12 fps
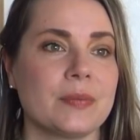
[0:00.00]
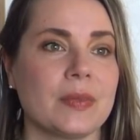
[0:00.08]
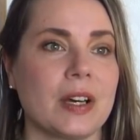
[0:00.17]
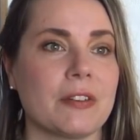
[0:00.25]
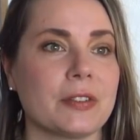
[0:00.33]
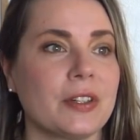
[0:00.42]

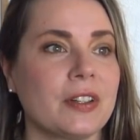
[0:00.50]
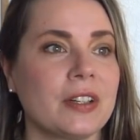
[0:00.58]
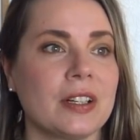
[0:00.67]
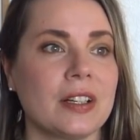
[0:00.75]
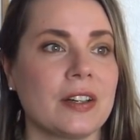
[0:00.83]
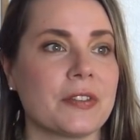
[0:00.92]

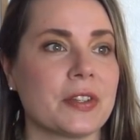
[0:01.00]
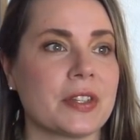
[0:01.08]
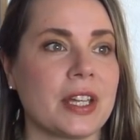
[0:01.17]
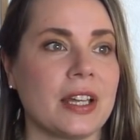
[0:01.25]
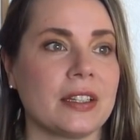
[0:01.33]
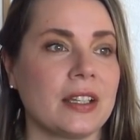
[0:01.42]
after
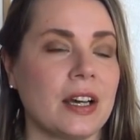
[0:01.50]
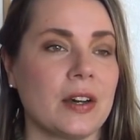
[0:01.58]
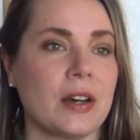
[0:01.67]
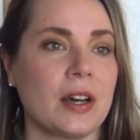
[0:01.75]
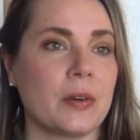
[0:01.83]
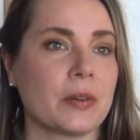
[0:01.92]
that
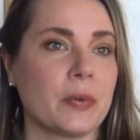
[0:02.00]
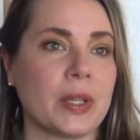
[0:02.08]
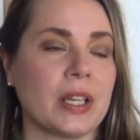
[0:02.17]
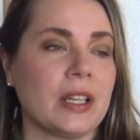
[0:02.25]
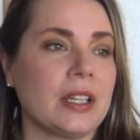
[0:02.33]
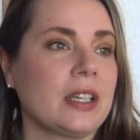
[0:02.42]
how
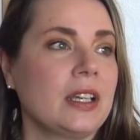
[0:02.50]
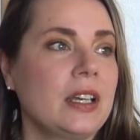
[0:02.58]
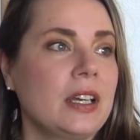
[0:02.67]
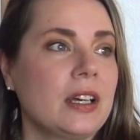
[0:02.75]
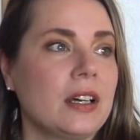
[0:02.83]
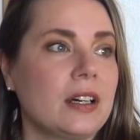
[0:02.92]
quickly
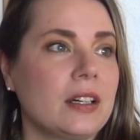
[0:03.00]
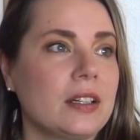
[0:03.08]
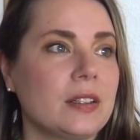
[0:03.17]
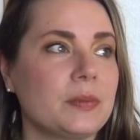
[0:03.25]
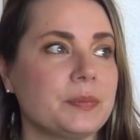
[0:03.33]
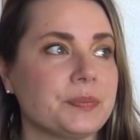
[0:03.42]

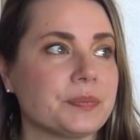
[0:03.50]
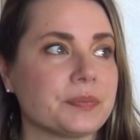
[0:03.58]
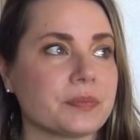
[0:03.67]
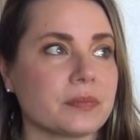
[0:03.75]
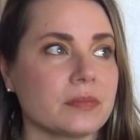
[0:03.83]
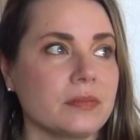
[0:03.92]

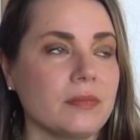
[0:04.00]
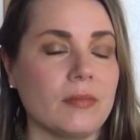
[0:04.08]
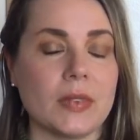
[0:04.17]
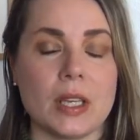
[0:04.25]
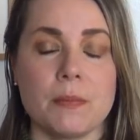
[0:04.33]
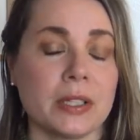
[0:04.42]

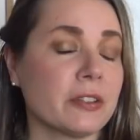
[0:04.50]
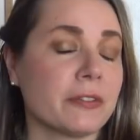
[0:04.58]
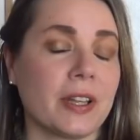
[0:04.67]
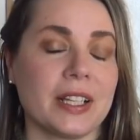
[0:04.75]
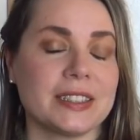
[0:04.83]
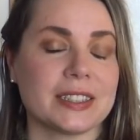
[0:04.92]

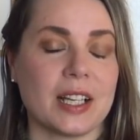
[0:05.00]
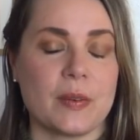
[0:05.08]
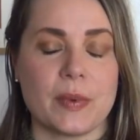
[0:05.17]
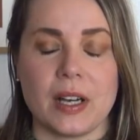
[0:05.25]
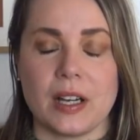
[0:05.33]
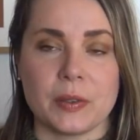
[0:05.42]
butterflies
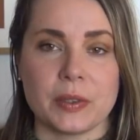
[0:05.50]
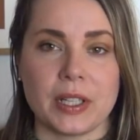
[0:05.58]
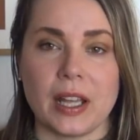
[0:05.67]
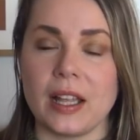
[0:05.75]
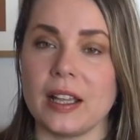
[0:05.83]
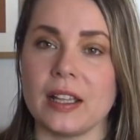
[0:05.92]
come out
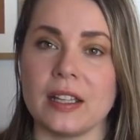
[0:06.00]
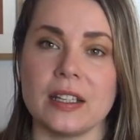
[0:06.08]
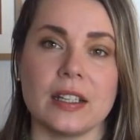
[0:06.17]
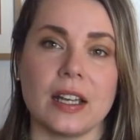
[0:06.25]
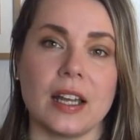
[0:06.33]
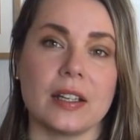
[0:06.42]

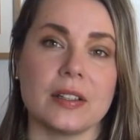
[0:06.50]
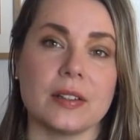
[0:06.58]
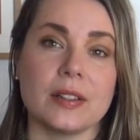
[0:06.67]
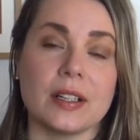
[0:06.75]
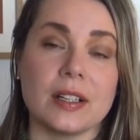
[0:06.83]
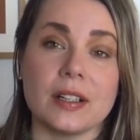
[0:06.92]
and
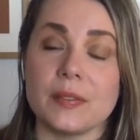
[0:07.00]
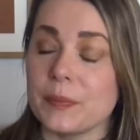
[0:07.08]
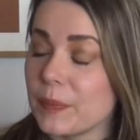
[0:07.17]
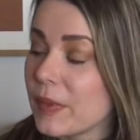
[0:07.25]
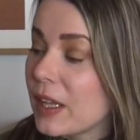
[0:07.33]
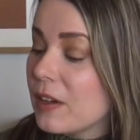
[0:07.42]

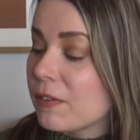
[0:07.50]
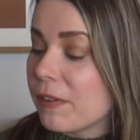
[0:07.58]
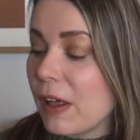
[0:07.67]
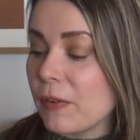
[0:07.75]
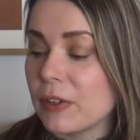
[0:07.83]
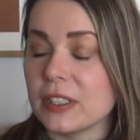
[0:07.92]

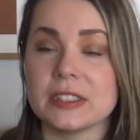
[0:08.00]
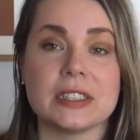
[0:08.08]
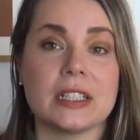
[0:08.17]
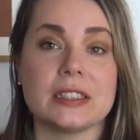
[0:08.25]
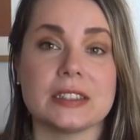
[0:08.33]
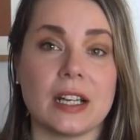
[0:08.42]

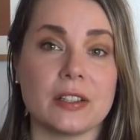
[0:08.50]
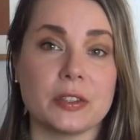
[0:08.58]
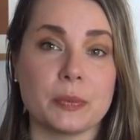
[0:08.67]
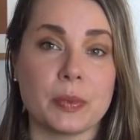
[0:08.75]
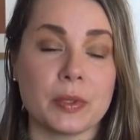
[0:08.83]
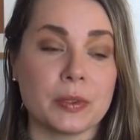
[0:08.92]
flowers start
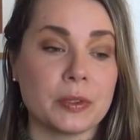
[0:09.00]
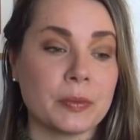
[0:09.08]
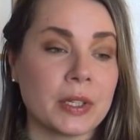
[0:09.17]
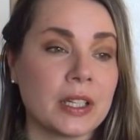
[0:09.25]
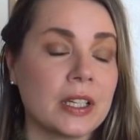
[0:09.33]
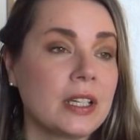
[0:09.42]
to bloom.